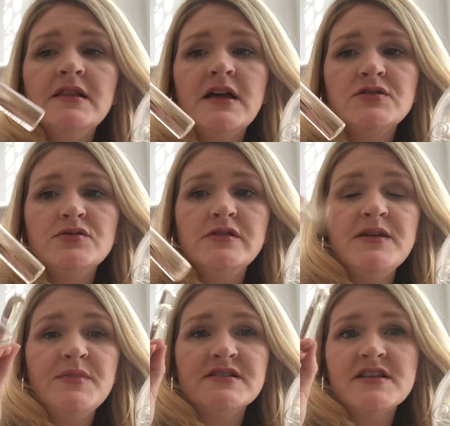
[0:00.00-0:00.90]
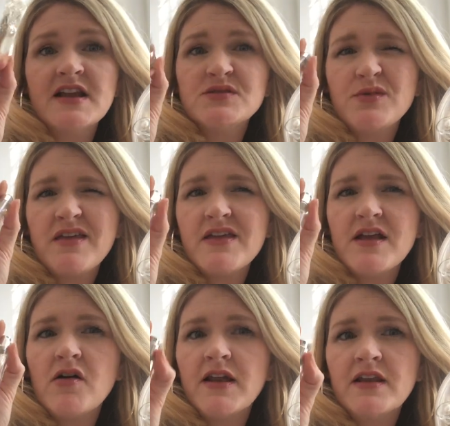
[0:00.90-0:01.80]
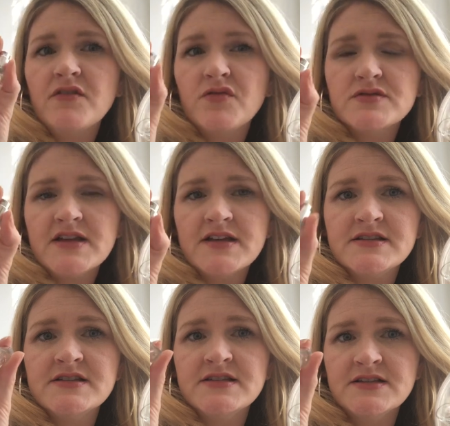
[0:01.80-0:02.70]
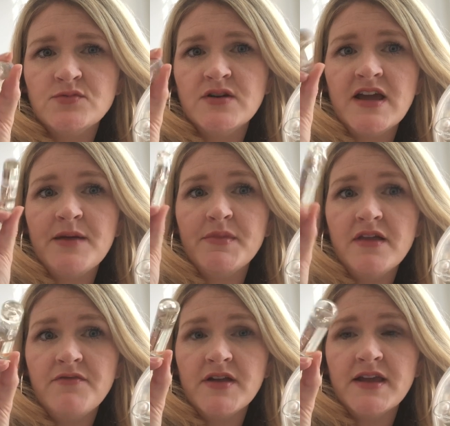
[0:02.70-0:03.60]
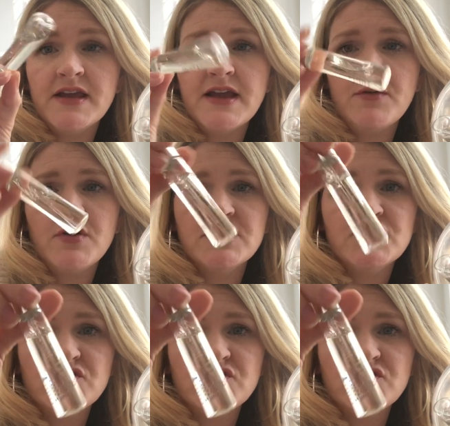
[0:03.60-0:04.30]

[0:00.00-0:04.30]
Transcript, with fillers: La Tulipe is the next one I think I'll get in a full size because this one I'm loving and I wanted to